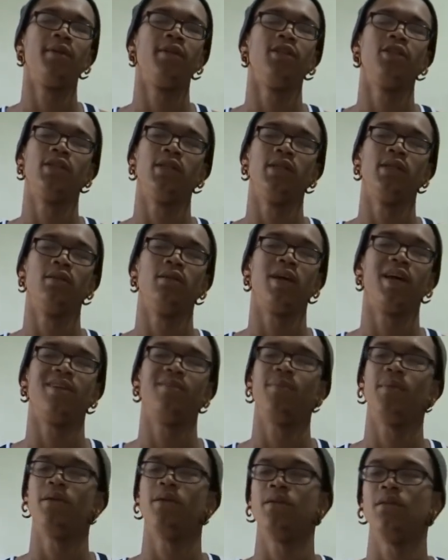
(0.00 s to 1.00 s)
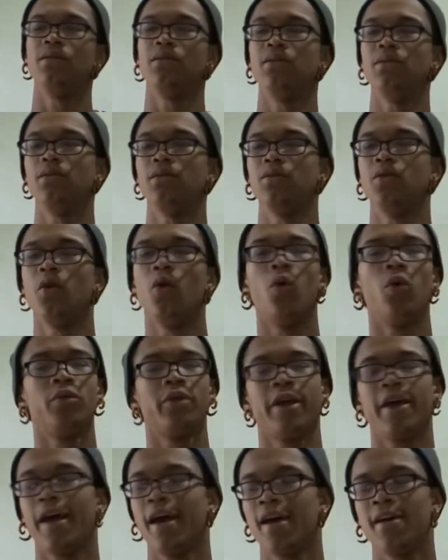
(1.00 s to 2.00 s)
position that have been told
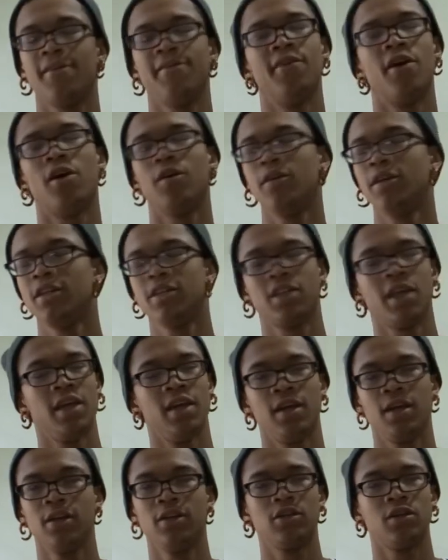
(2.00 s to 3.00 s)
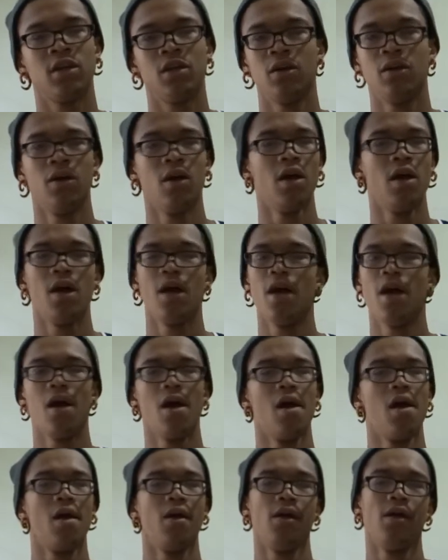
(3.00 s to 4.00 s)
they have all these things, you know.
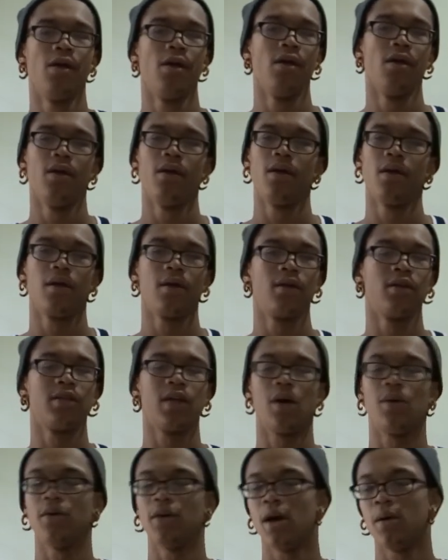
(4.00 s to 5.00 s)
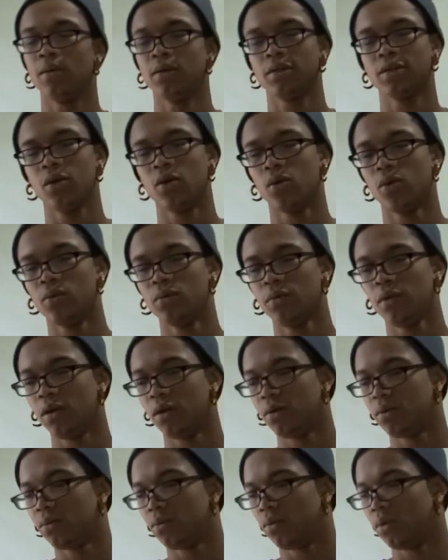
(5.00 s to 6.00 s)
Because I was told, you
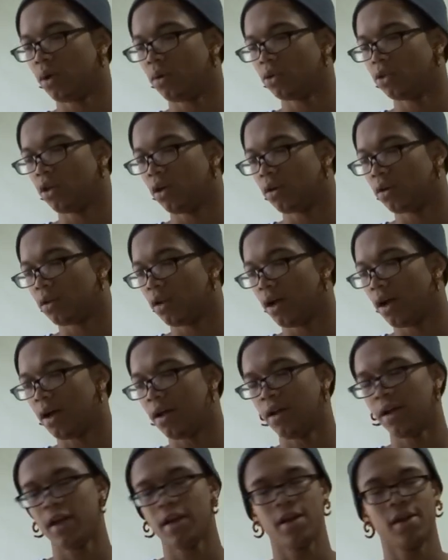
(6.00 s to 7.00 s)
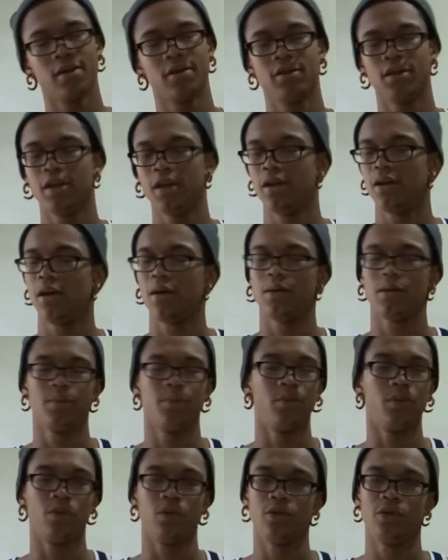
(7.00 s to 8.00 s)
know, when I was younger that I had ADHD, and I was
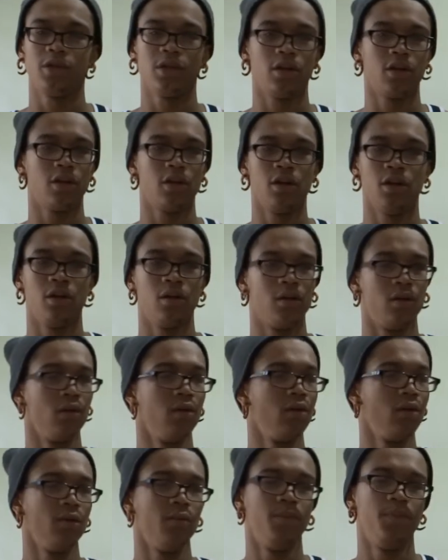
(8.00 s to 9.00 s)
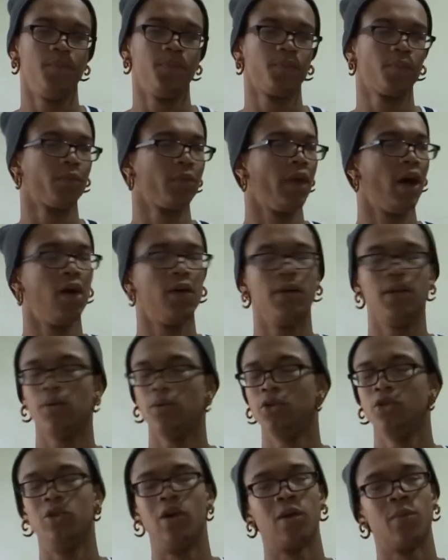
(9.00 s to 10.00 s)
bullshit, and all it
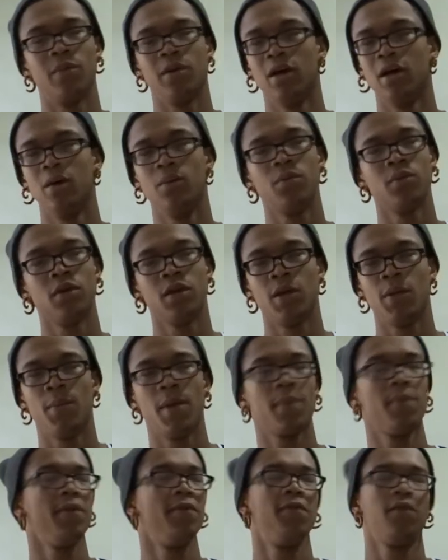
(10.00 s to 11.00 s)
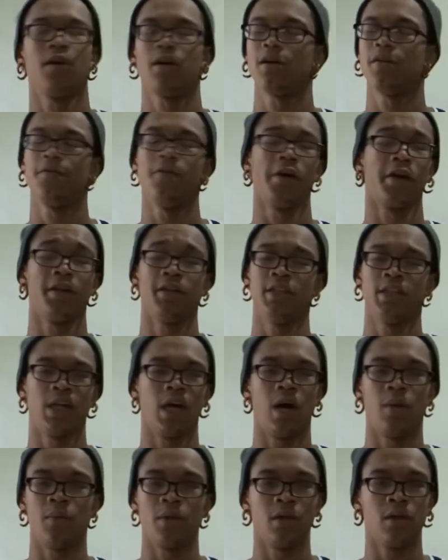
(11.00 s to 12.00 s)
did was shut me up, and it made me feel like a fucking
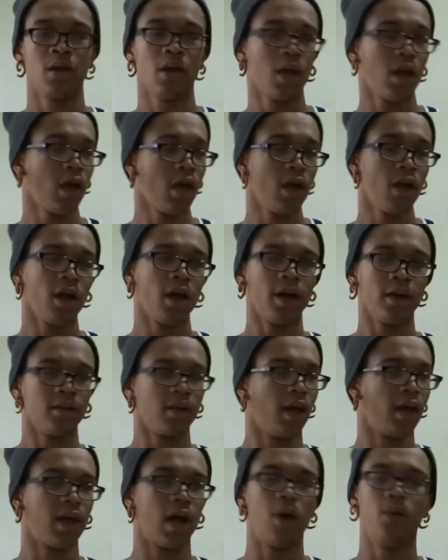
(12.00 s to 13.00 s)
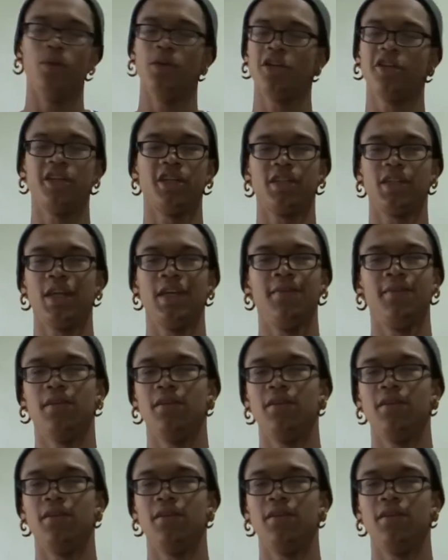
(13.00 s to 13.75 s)
zombie. And like I was just